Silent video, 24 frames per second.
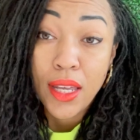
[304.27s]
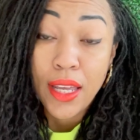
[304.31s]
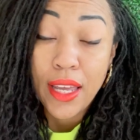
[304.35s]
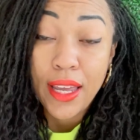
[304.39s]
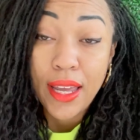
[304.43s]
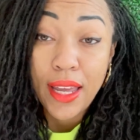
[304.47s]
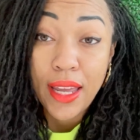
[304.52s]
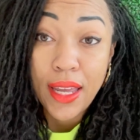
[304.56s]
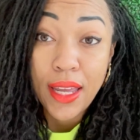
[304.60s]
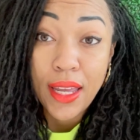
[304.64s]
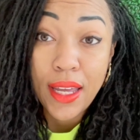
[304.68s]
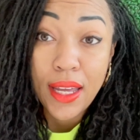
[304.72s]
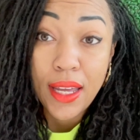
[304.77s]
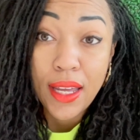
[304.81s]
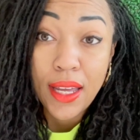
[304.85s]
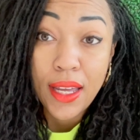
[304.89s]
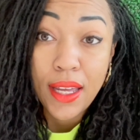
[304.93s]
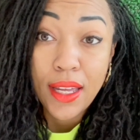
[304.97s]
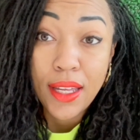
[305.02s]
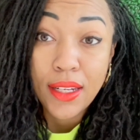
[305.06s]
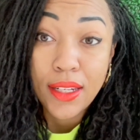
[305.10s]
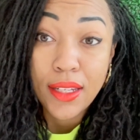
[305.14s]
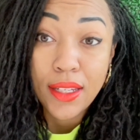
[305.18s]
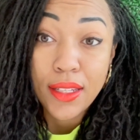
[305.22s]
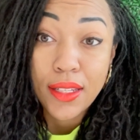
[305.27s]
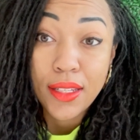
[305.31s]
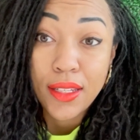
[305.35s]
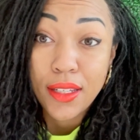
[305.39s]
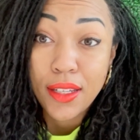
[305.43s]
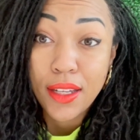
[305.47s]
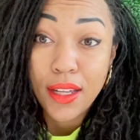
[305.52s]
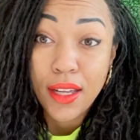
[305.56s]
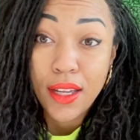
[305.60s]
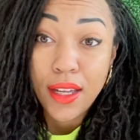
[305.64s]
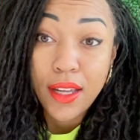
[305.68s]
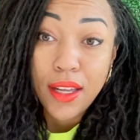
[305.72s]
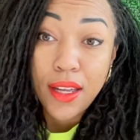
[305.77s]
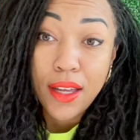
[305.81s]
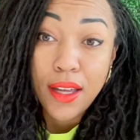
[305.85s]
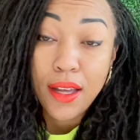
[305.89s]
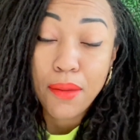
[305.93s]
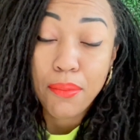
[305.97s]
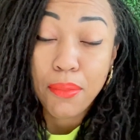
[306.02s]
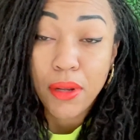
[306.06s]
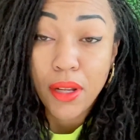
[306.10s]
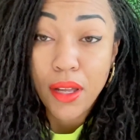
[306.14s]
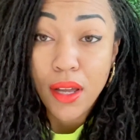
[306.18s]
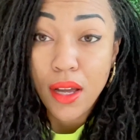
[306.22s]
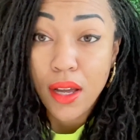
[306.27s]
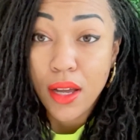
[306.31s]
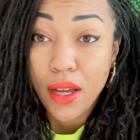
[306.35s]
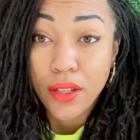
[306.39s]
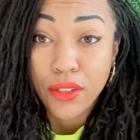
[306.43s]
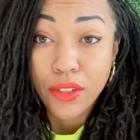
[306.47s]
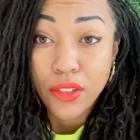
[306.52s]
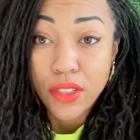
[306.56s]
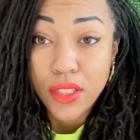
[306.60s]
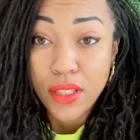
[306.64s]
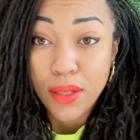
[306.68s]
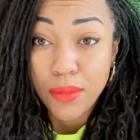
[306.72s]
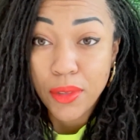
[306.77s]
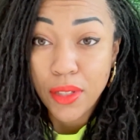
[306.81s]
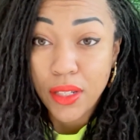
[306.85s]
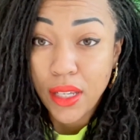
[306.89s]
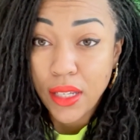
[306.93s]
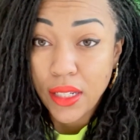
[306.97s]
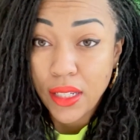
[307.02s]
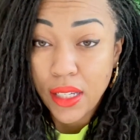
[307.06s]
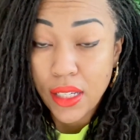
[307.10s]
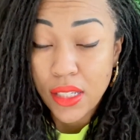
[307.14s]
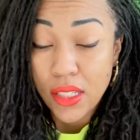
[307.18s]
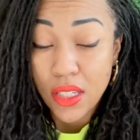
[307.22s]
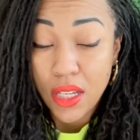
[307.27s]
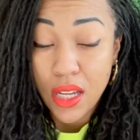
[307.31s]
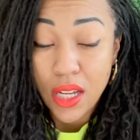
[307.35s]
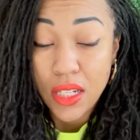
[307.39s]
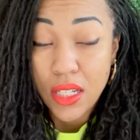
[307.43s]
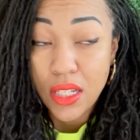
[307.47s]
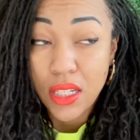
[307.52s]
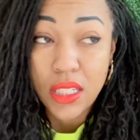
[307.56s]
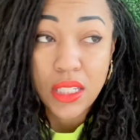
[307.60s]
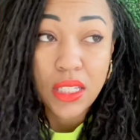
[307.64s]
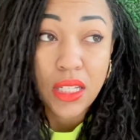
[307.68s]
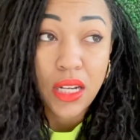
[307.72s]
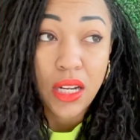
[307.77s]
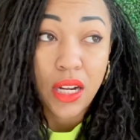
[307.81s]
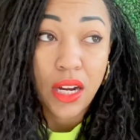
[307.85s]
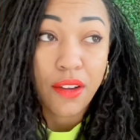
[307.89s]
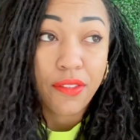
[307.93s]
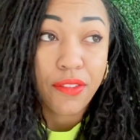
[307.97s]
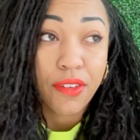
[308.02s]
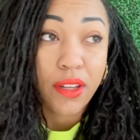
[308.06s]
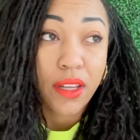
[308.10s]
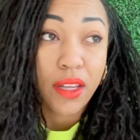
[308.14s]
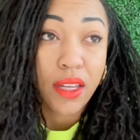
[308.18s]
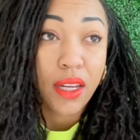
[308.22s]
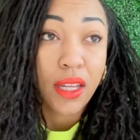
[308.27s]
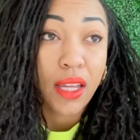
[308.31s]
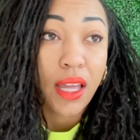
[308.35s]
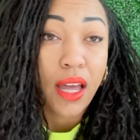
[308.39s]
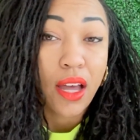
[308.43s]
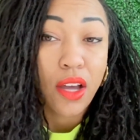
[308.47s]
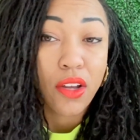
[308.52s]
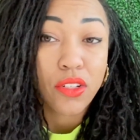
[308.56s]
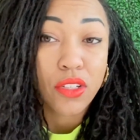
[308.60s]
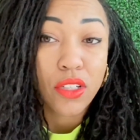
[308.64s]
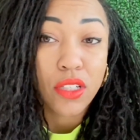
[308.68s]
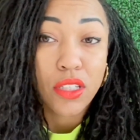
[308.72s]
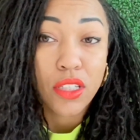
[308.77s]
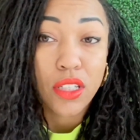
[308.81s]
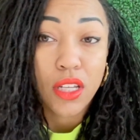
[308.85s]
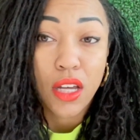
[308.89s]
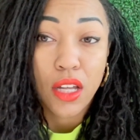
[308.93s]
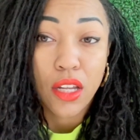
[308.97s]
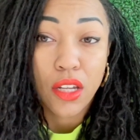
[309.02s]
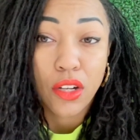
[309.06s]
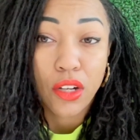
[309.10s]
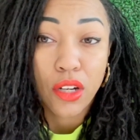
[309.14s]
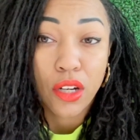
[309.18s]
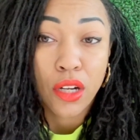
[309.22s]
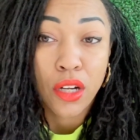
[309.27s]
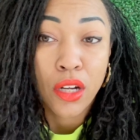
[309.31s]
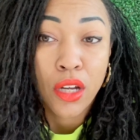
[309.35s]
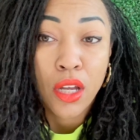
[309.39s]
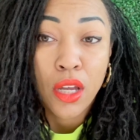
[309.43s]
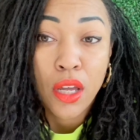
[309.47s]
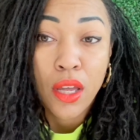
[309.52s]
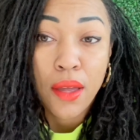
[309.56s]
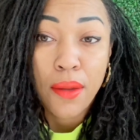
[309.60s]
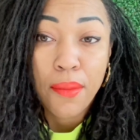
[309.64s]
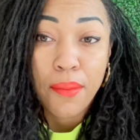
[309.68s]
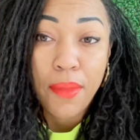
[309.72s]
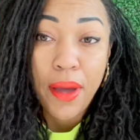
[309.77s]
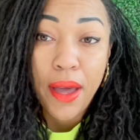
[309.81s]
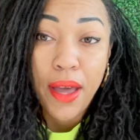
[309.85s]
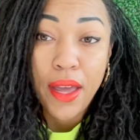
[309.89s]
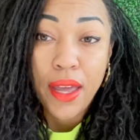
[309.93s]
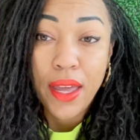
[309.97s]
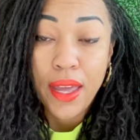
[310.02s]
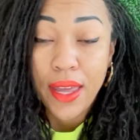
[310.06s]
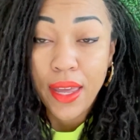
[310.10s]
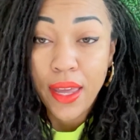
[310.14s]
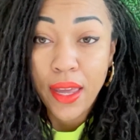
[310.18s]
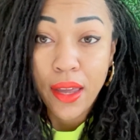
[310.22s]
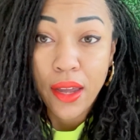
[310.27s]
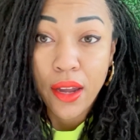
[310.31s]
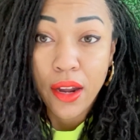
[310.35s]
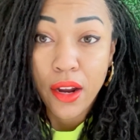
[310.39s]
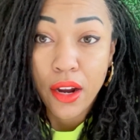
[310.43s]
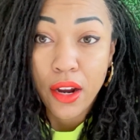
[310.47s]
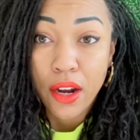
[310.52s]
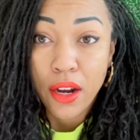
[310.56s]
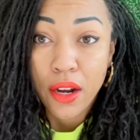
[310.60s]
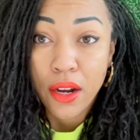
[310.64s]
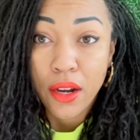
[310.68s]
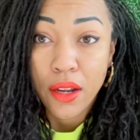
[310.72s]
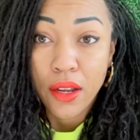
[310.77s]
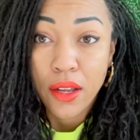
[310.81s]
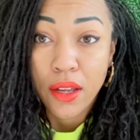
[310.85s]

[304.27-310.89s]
and a blonde or something like that. So I just said, all right, forget it. I'll just color my hair